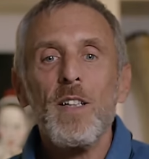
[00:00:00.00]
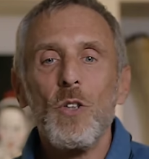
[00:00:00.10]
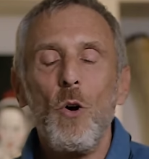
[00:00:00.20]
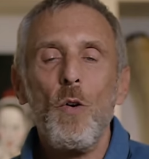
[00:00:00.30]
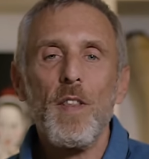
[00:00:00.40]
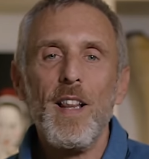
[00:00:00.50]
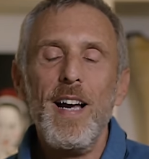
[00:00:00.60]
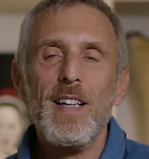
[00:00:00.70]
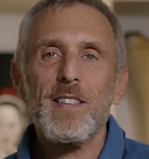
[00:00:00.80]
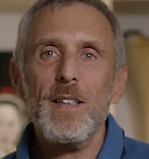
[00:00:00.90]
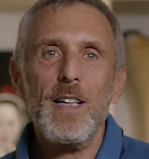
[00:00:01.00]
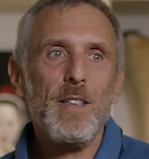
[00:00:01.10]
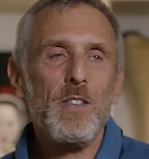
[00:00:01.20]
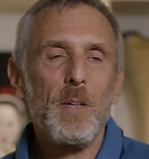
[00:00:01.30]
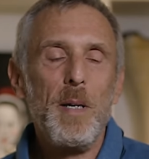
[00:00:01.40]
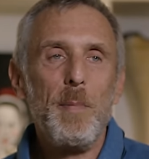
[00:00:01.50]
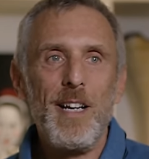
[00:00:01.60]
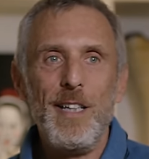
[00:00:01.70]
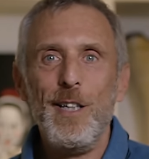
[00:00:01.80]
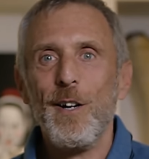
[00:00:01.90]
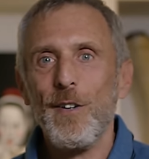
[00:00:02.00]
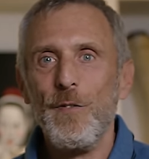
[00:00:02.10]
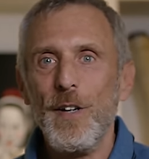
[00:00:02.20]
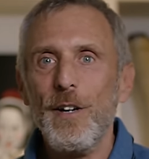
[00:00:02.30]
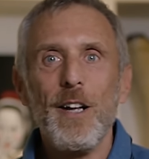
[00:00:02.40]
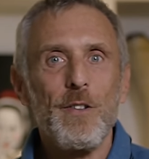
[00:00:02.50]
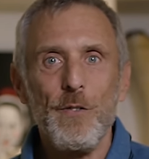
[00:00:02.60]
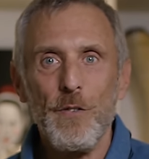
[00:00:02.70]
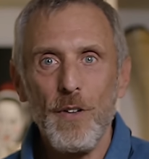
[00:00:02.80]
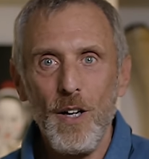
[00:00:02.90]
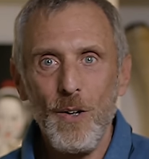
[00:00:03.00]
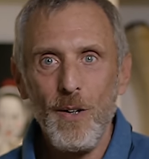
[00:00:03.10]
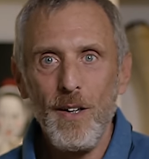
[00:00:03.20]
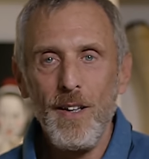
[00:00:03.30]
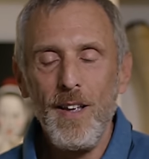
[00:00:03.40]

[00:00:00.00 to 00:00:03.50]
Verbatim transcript: So over the last, it took me about a year to figure out the flow,